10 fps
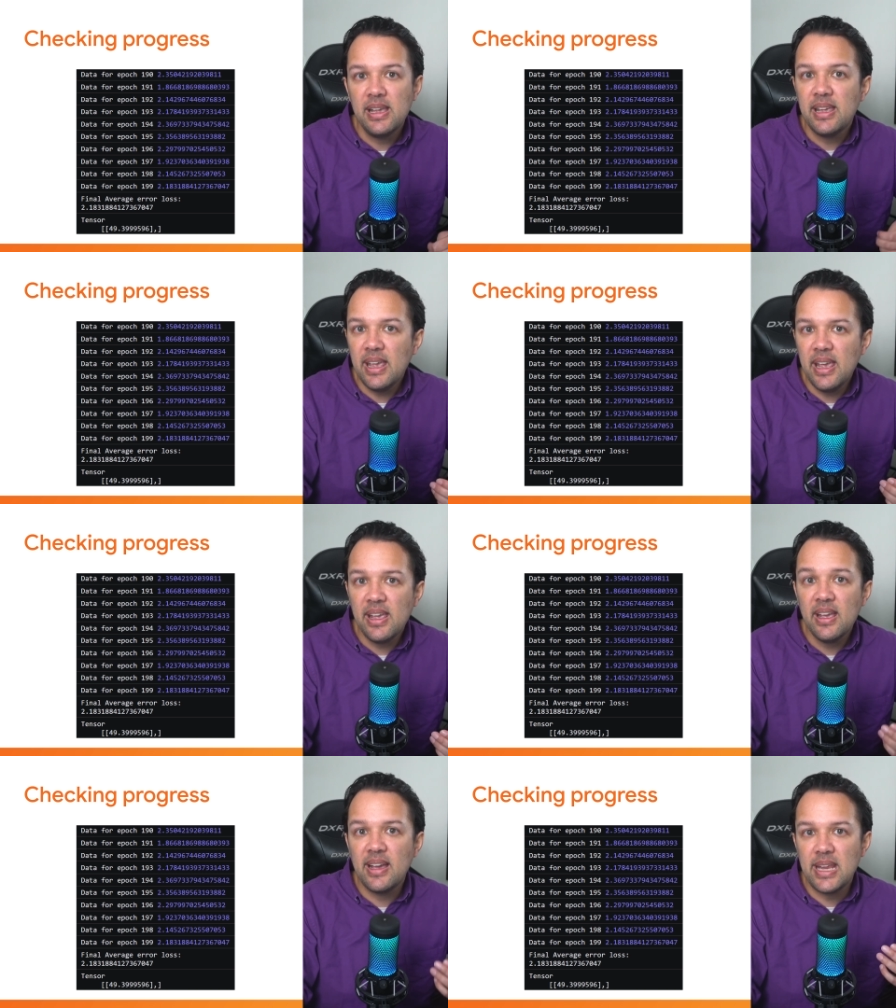
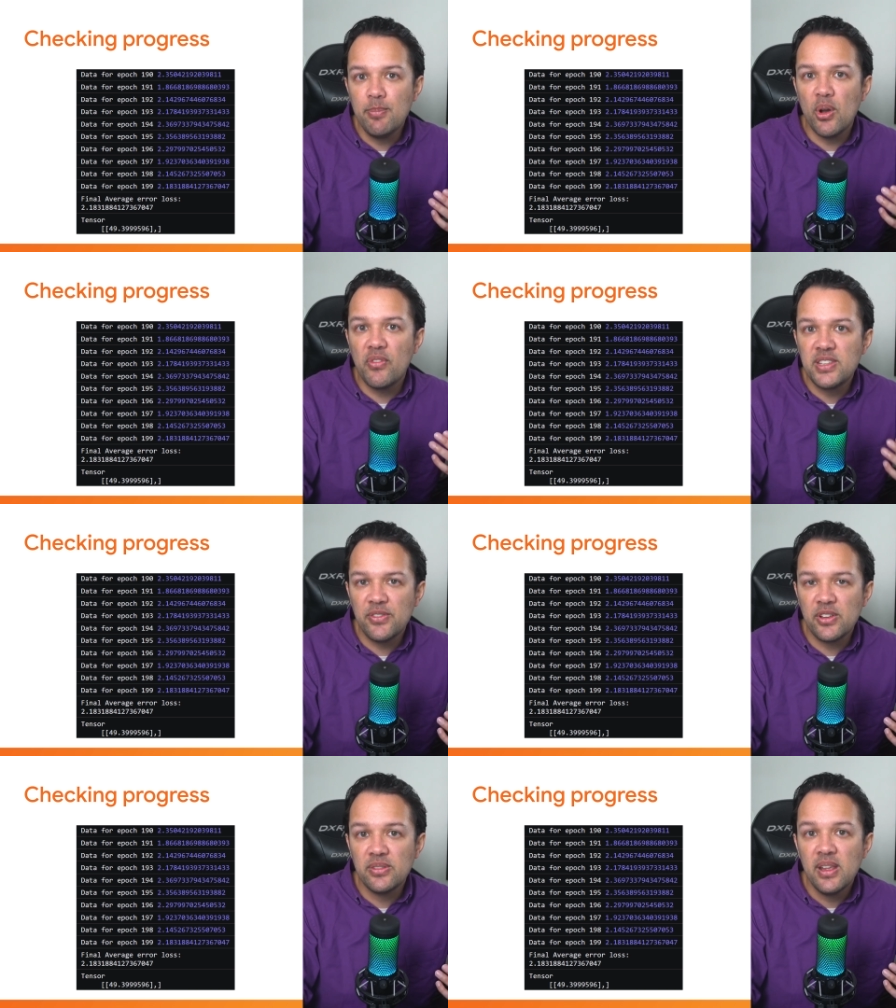Here, an input of
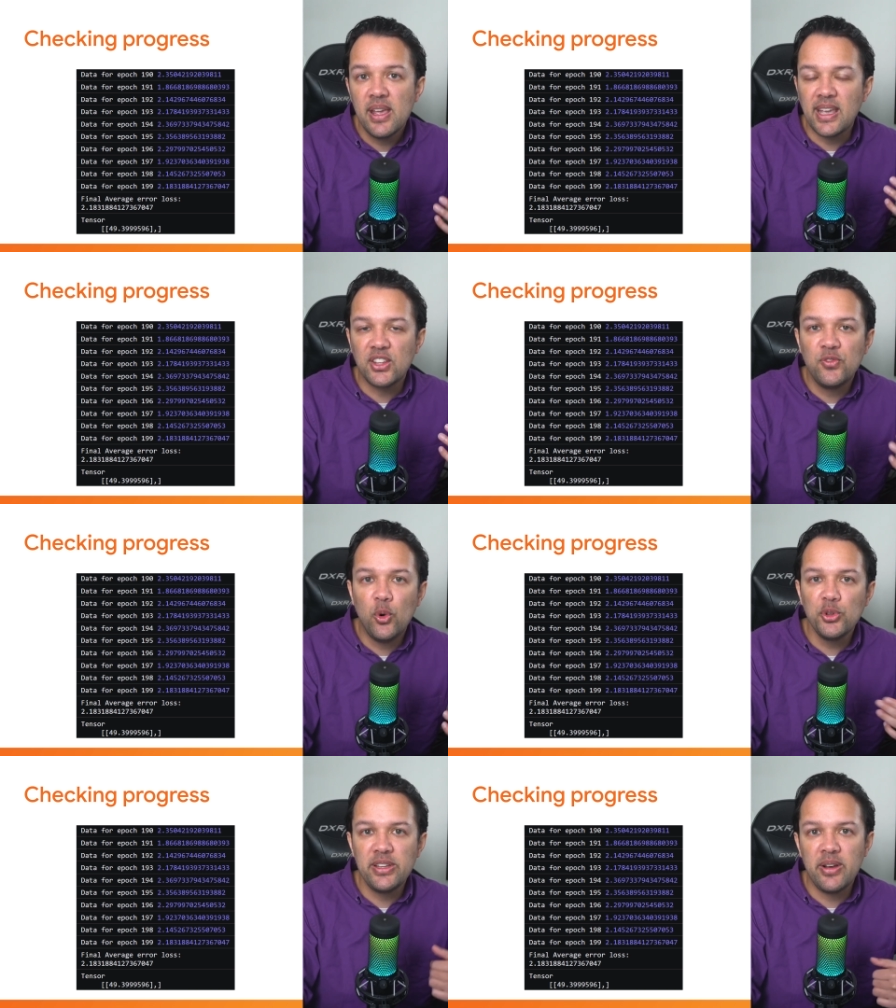seven gets
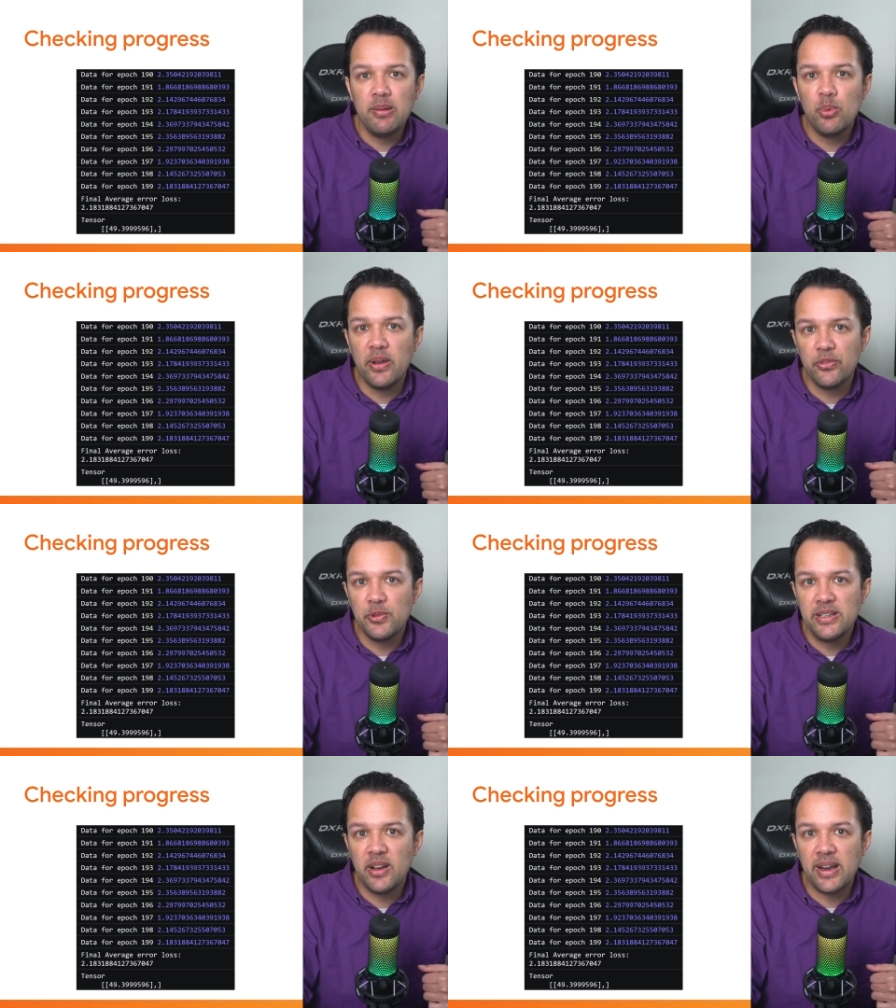forty-nine point
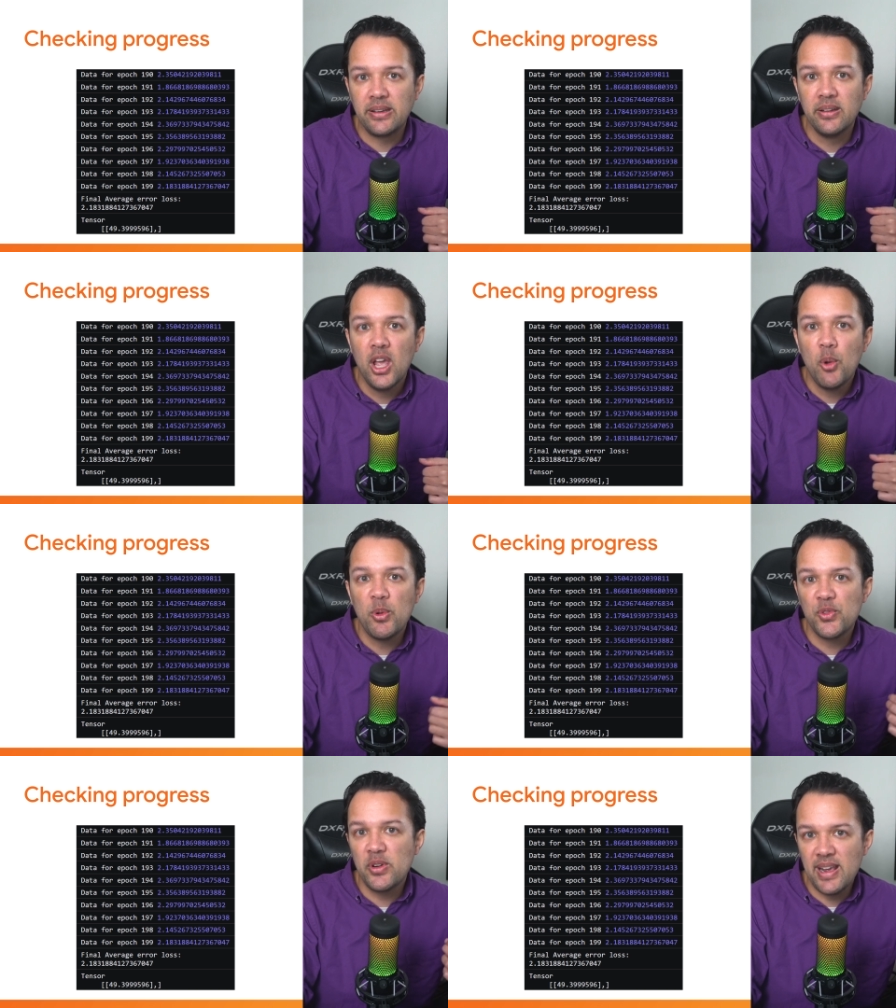three nine,
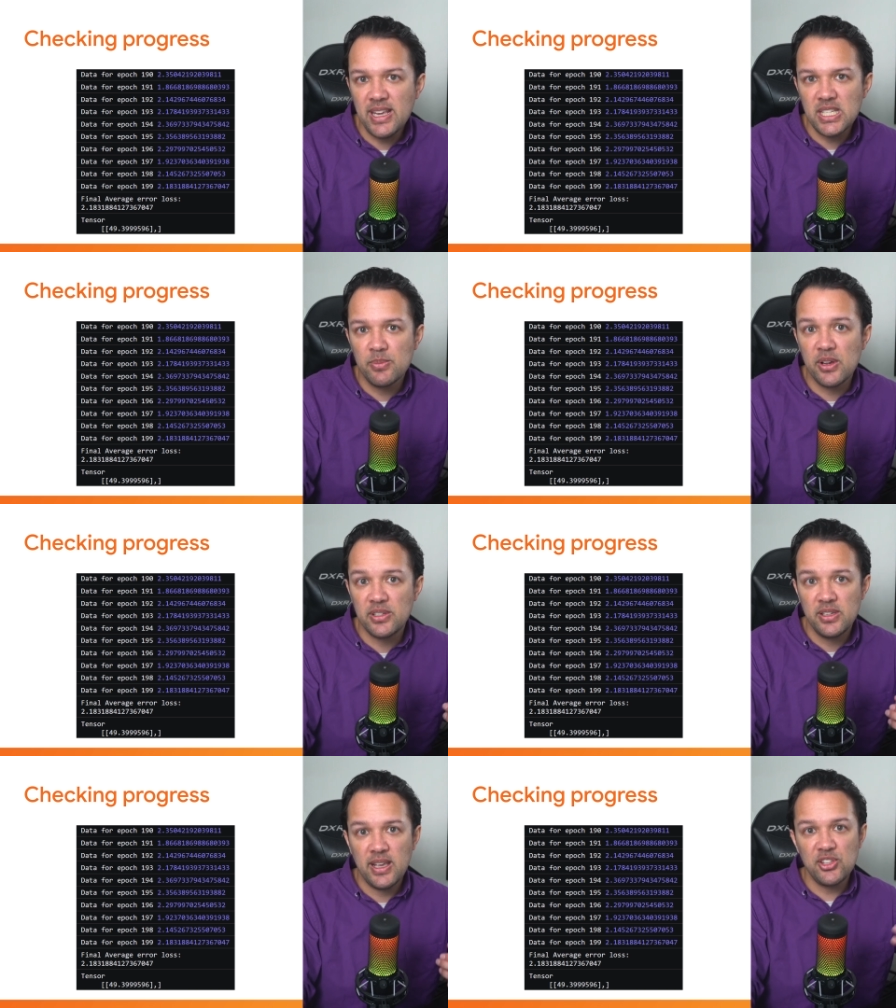which for an
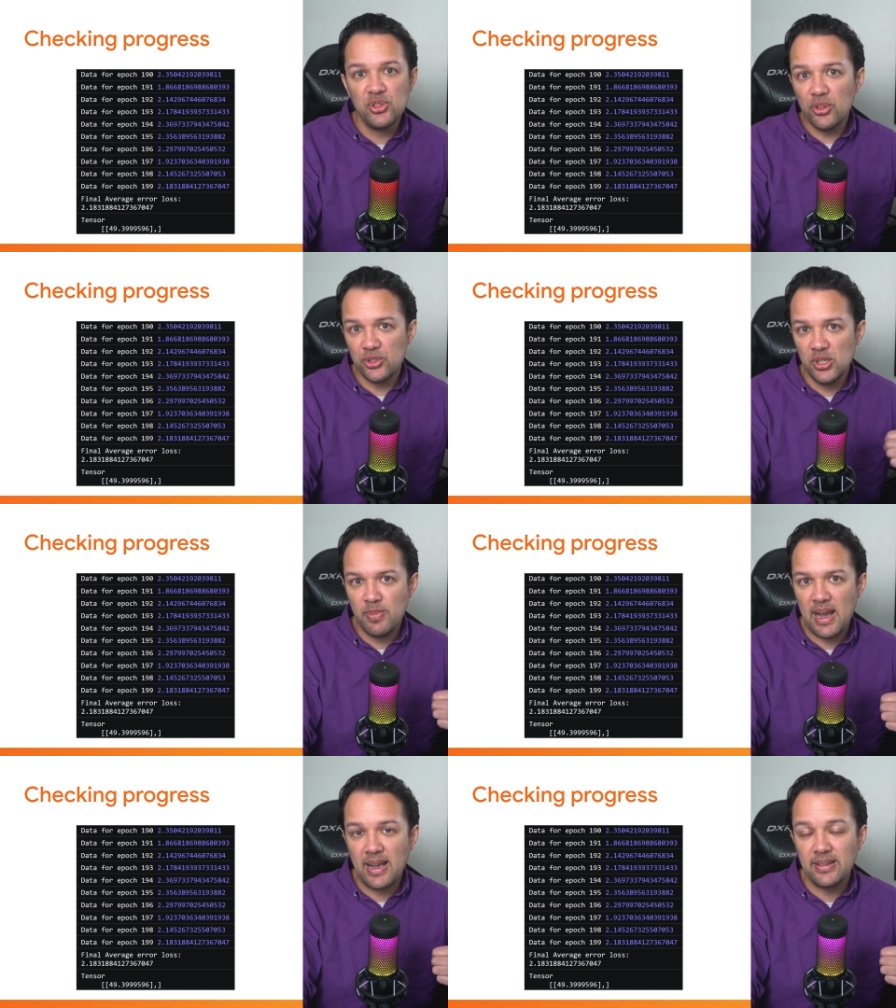estimate is not too
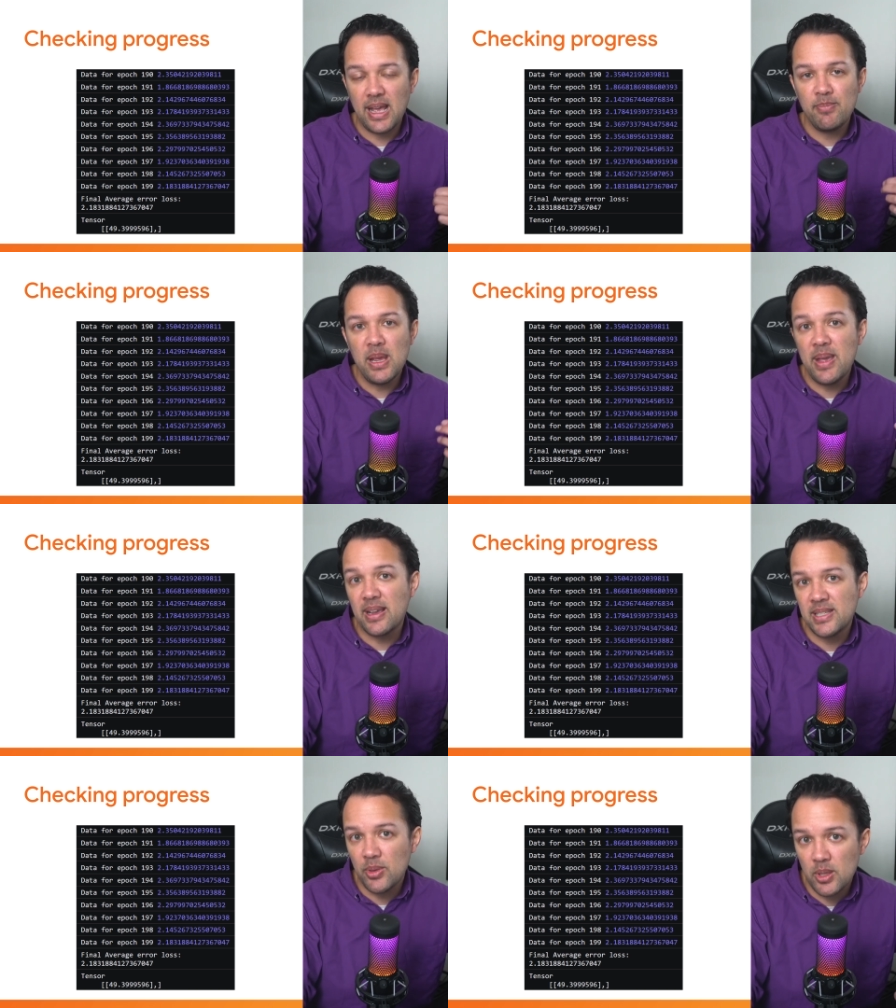bad and may be
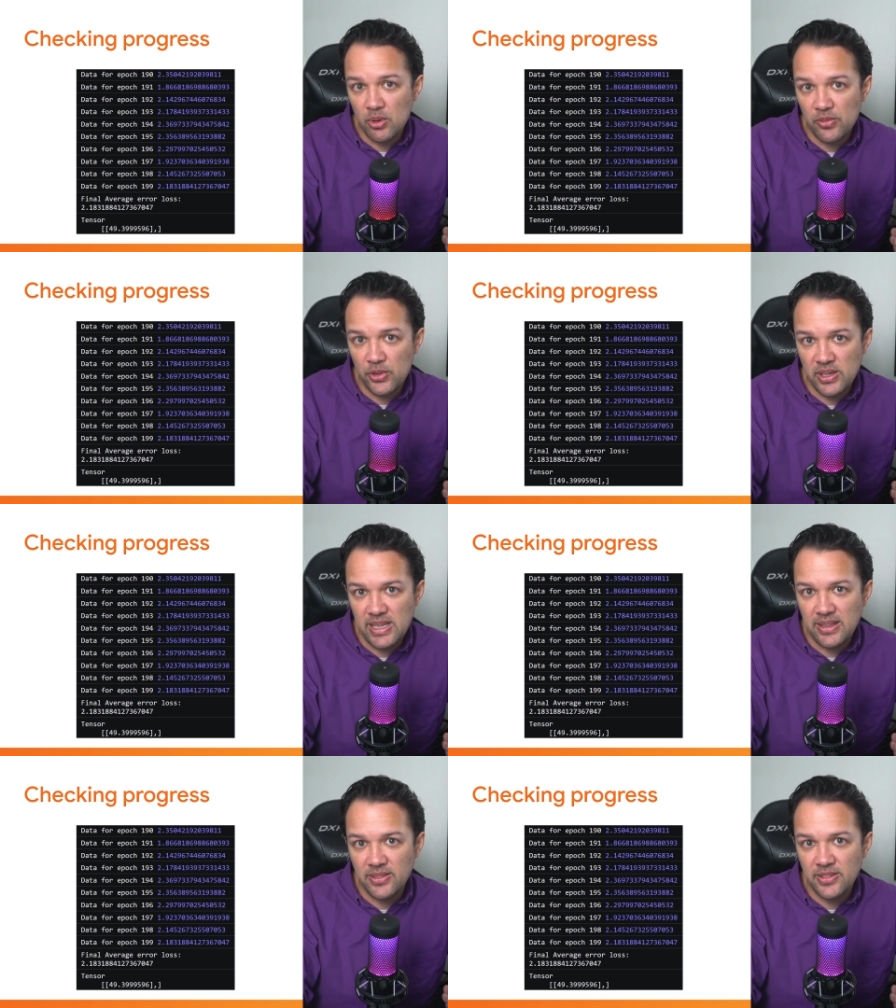acceptable for your
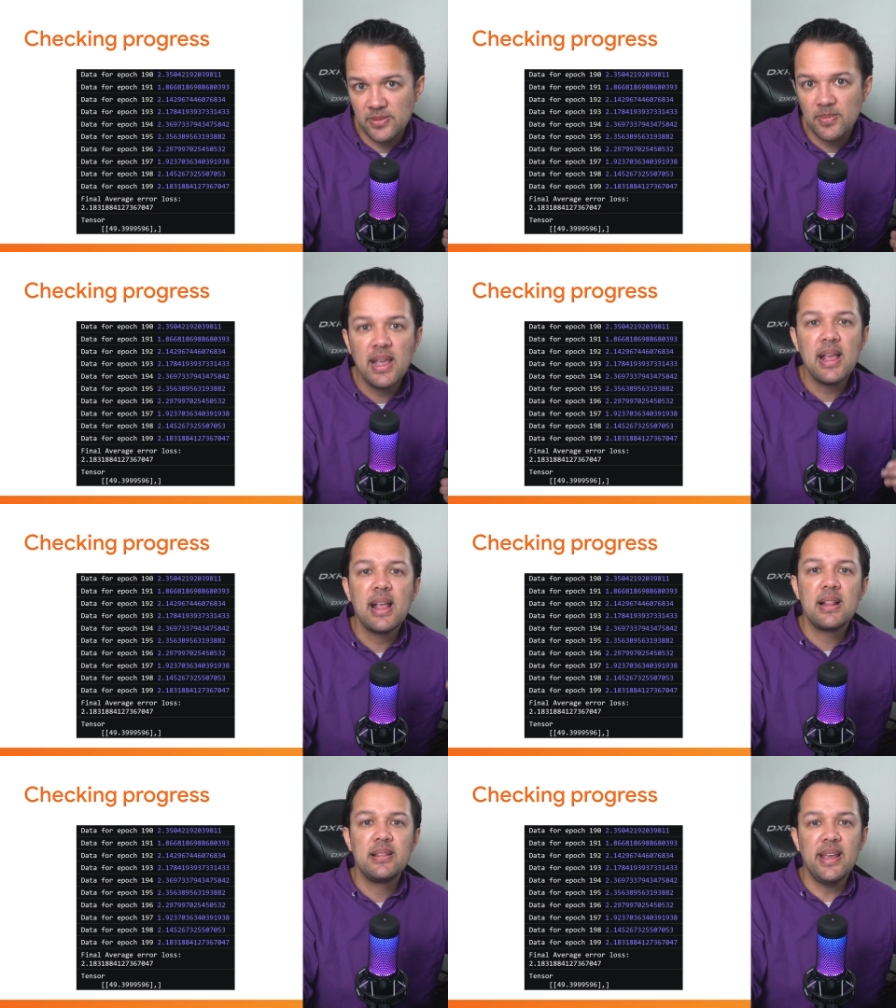needs.
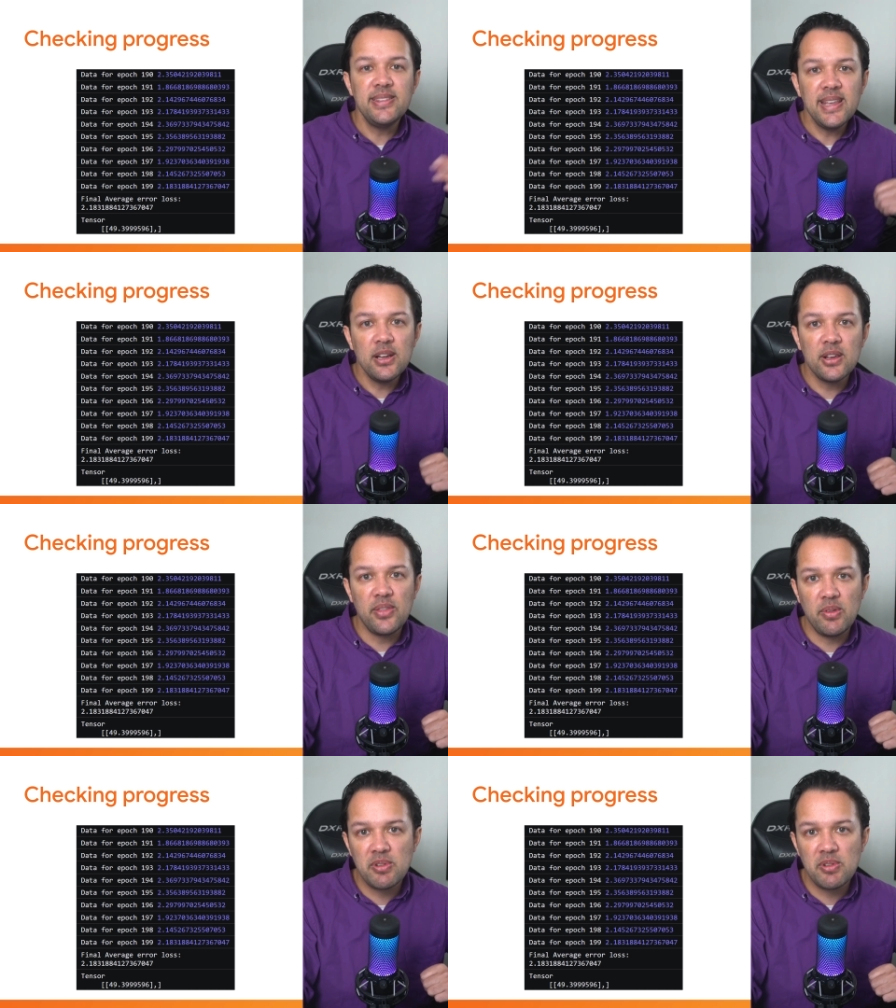Let's take a look at the